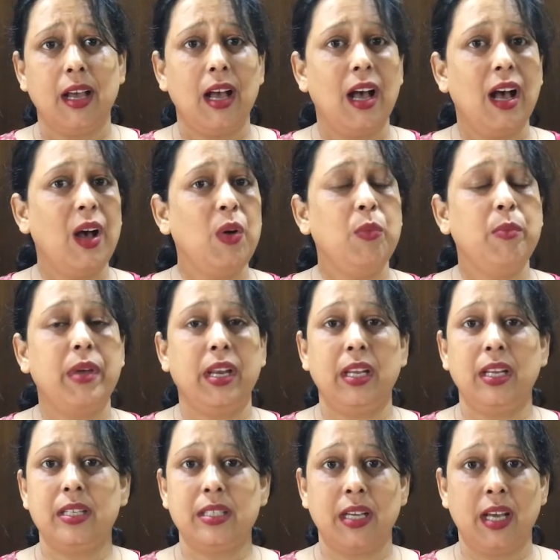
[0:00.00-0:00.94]
How
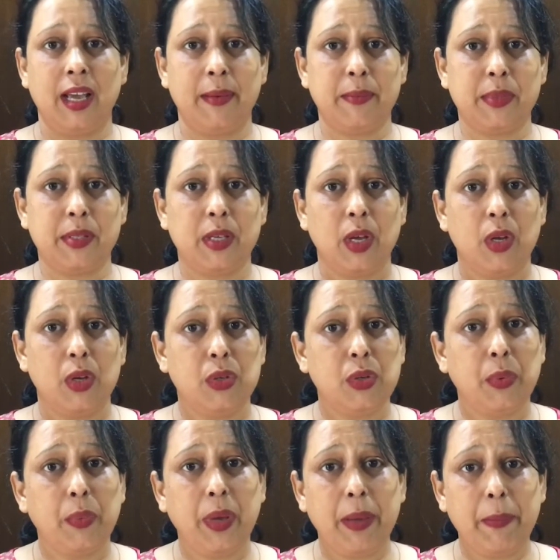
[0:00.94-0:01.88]
many times do
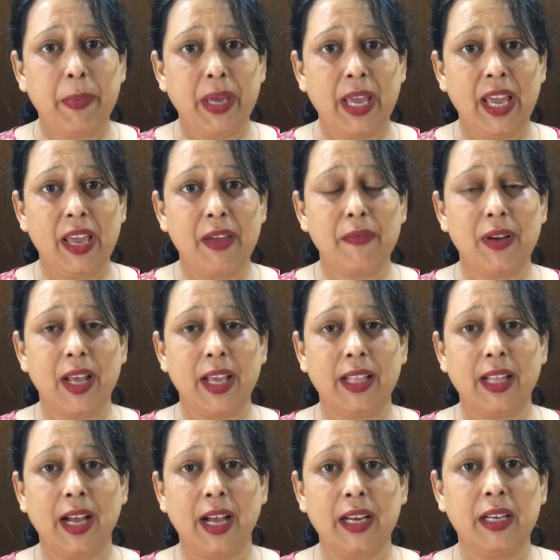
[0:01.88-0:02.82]
we behave like
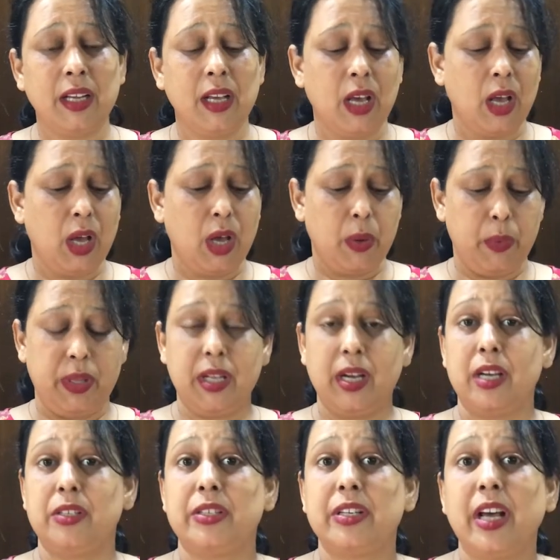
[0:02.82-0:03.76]
that with
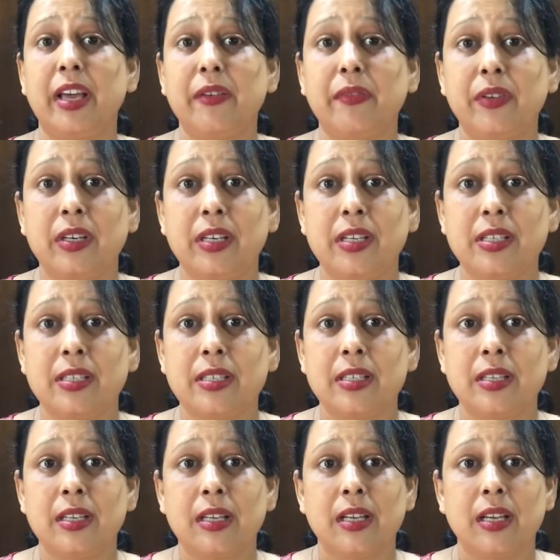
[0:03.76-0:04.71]
our drivers,
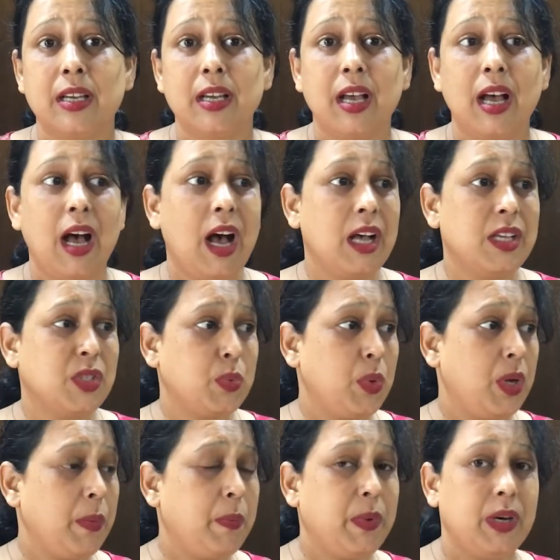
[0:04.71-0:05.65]
our
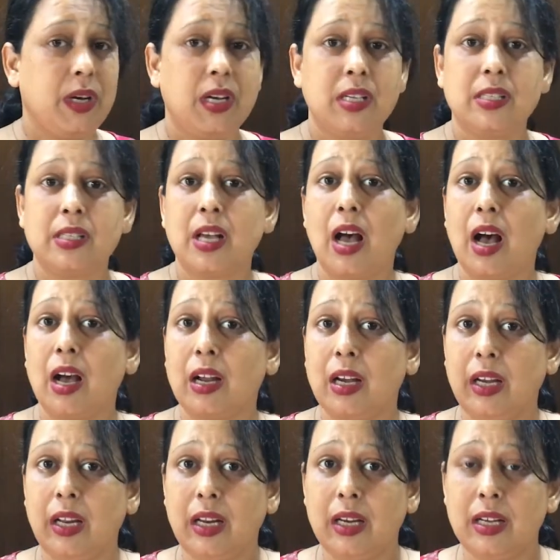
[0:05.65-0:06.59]
sweepers, our
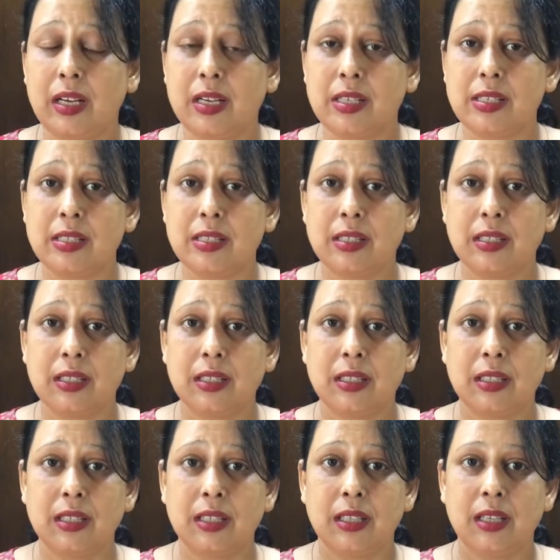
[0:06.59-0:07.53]
cleaners?
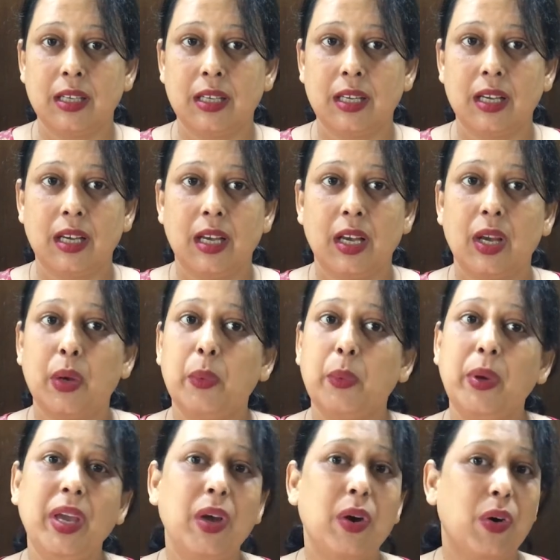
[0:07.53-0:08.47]

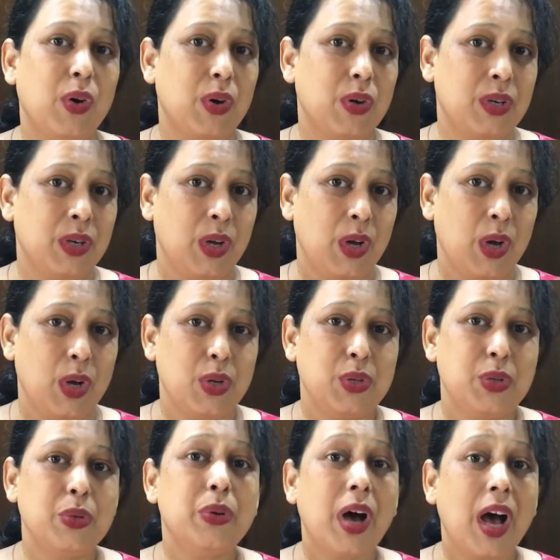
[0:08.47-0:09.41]
We ought
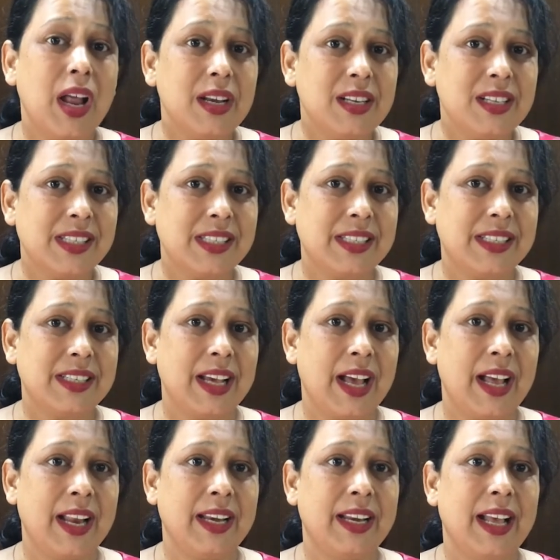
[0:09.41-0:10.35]
to
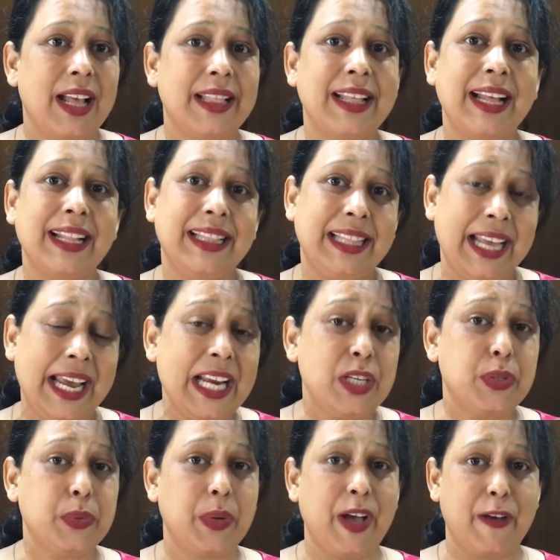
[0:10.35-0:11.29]
understand that they
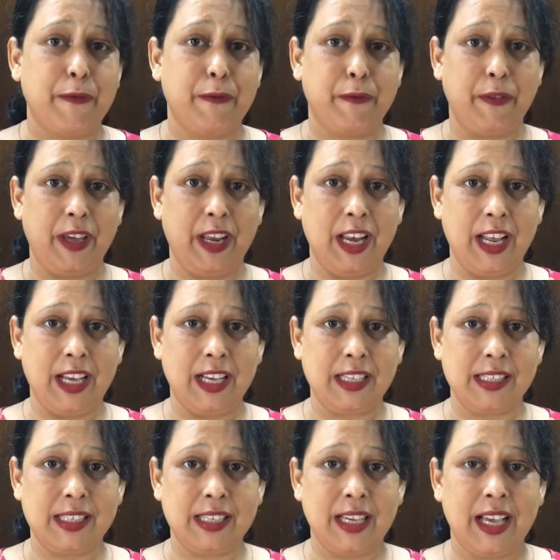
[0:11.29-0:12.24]
too have
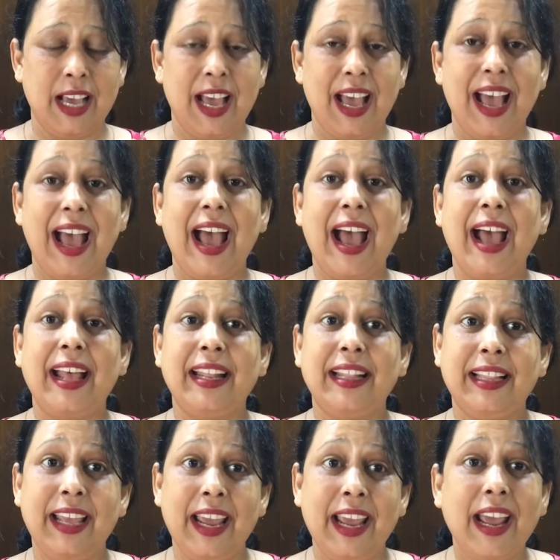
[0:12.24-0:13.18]
feelings and
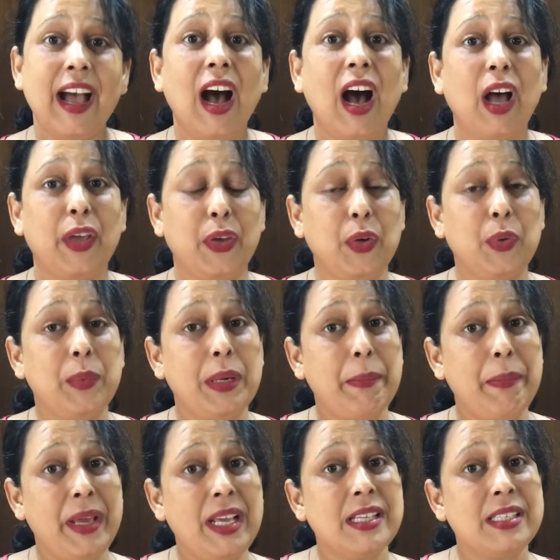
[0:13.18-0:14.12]
they are human
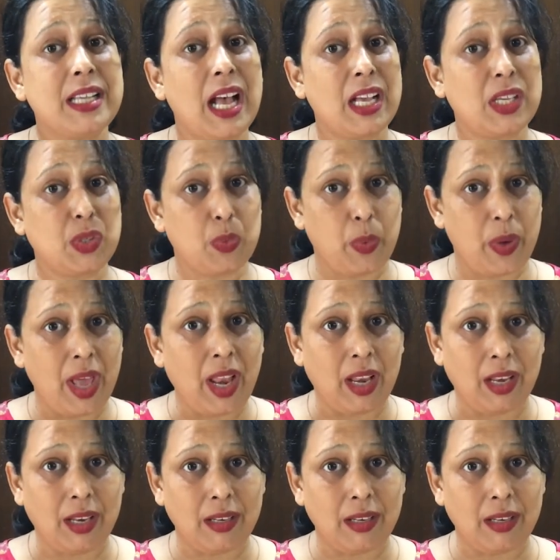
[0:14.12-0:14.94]
beings as well.